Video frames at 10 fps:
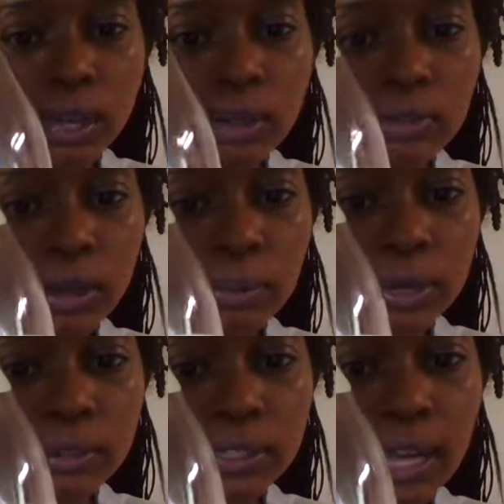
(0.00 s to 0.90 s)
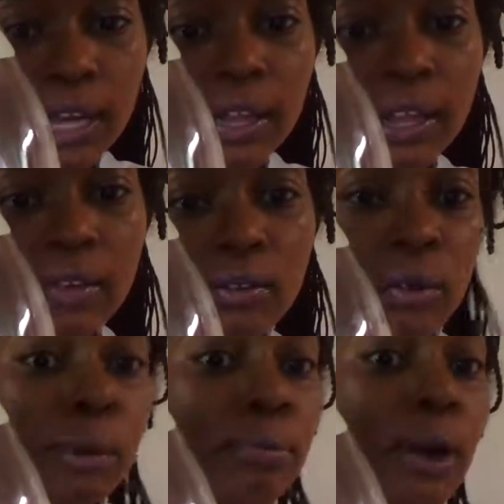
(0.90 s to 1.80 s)
how do I pronounce that?
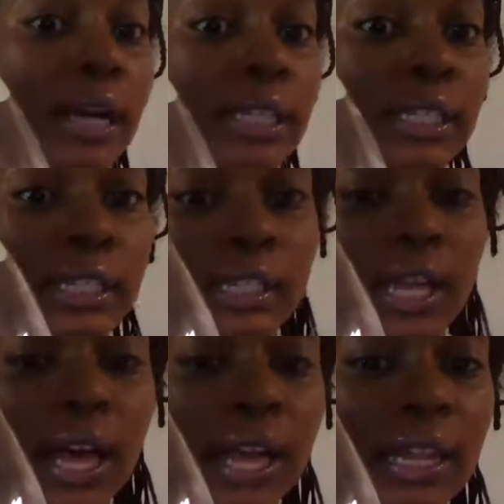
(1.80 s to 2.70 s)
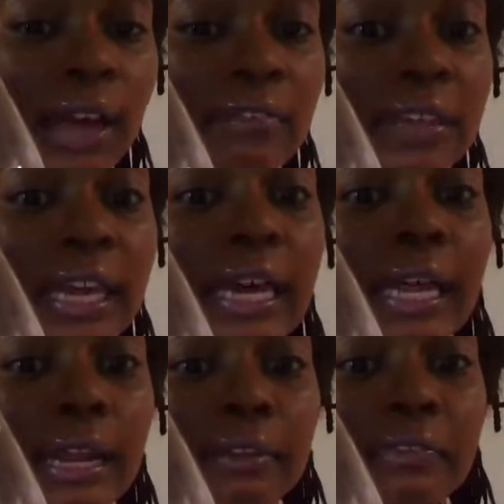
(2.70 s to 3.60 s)
What am I practice? La
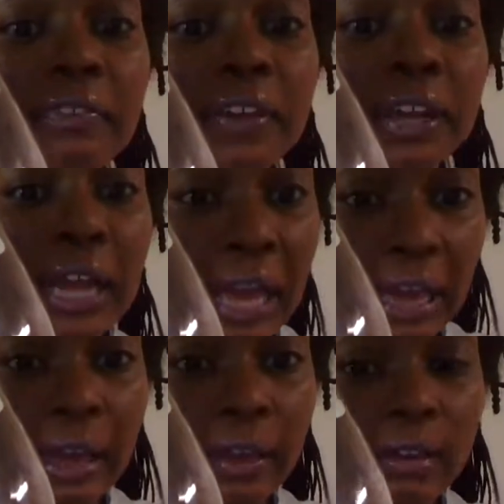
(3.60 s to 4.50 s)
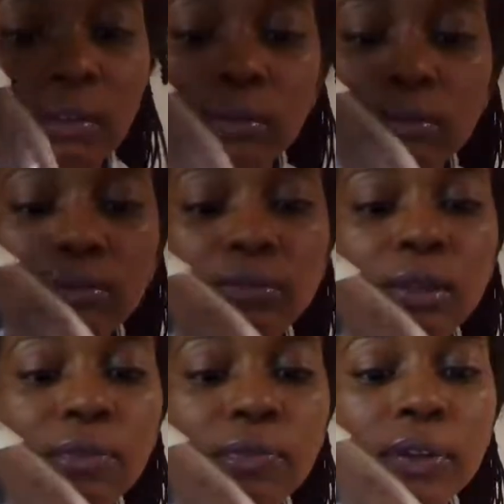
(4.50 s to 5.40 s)
Vieille Ferret. Ooh,
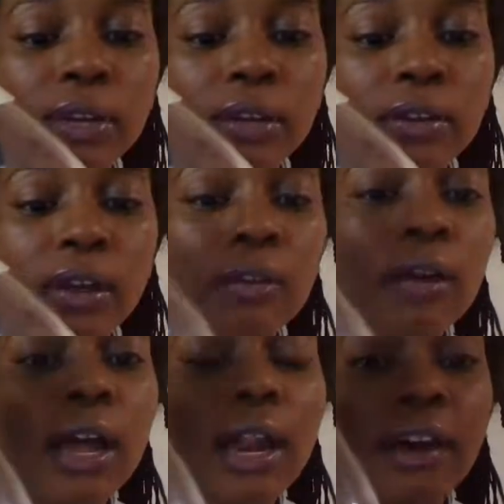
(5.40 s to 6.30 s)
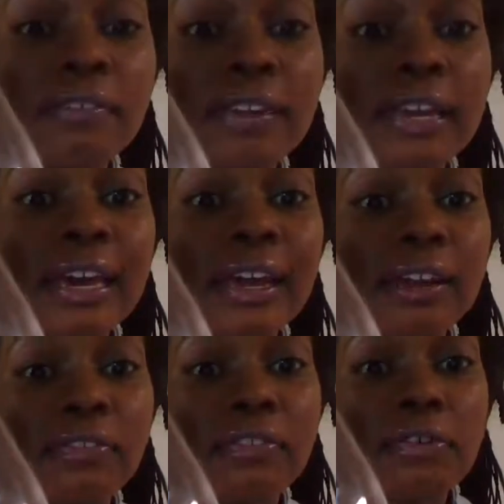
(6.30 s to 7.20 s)
no, Ferret, no. La
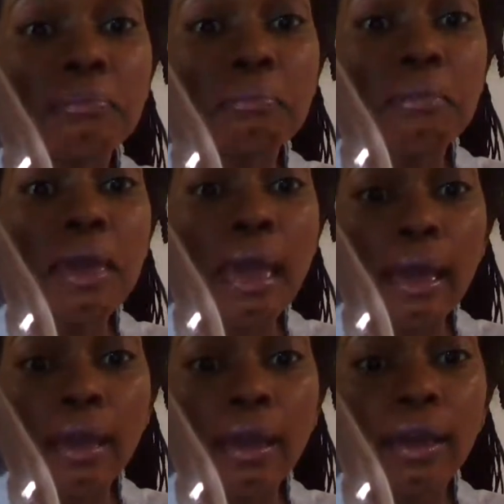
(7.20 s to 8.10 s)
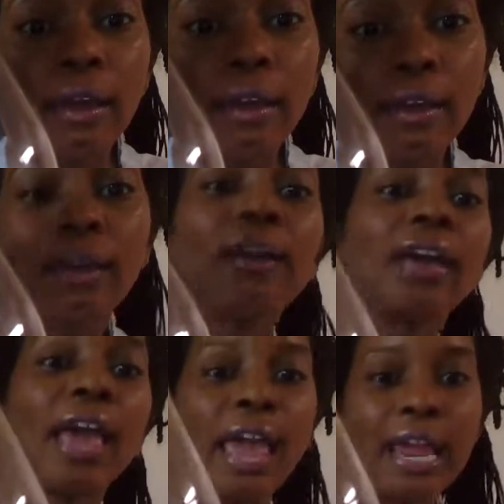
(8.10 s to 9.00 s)
Vieille Ferme.
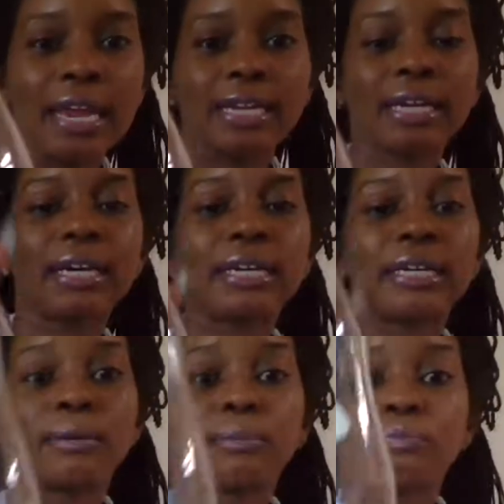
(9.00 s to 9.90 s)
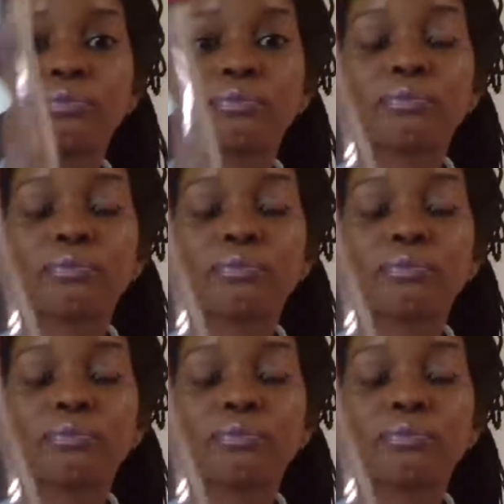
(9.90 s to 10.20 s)
And um,